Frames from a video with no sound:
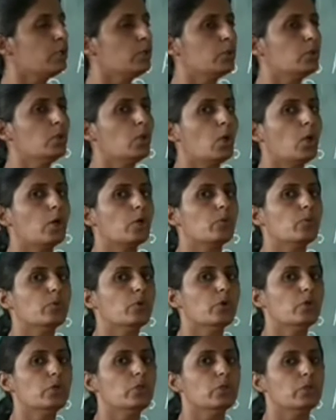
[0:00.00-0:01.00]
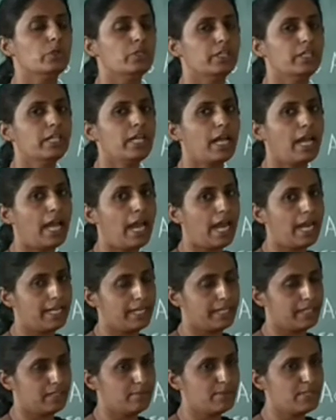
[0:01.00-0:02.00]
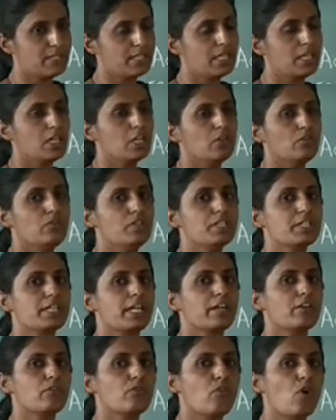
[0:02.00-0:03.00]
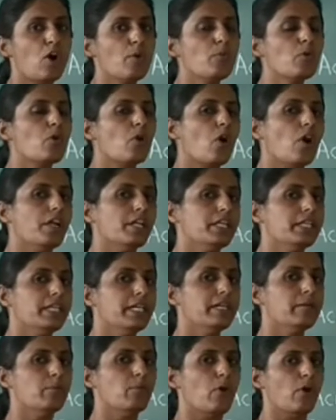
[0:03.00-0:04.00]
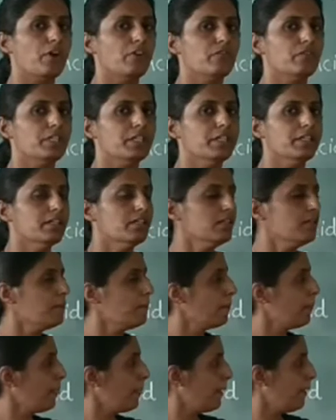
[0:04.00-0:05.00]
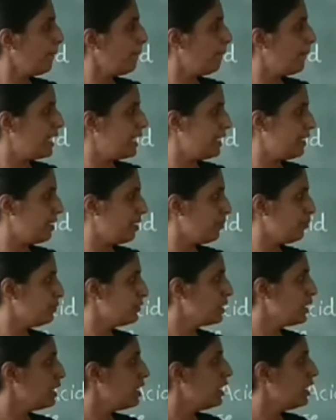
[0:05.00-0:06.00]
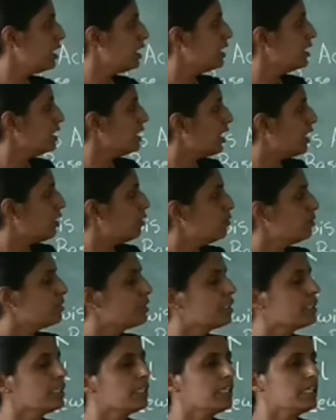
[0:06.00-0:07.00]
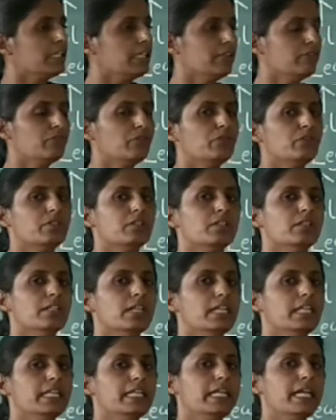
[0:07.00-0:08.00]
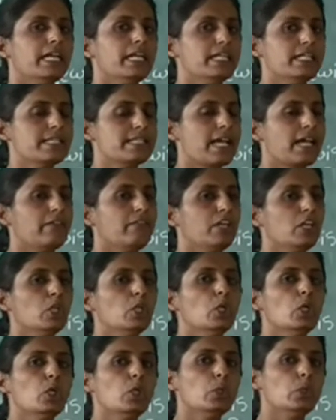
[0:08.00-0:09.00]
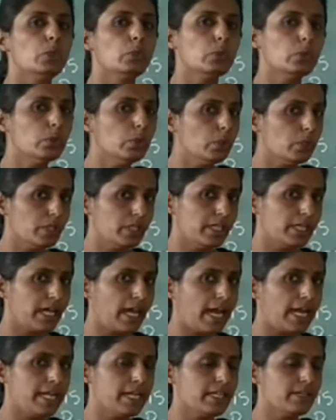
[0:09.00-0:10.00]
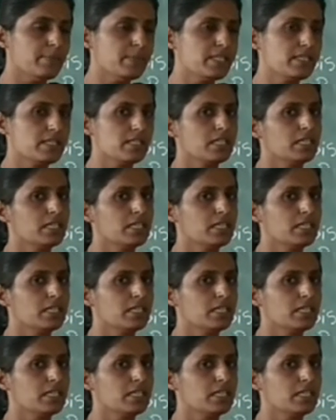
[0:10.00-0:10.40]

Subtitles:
two or more donor atoms which can form coordinate bond with the metal. Now if the ligand is having two donor atoms,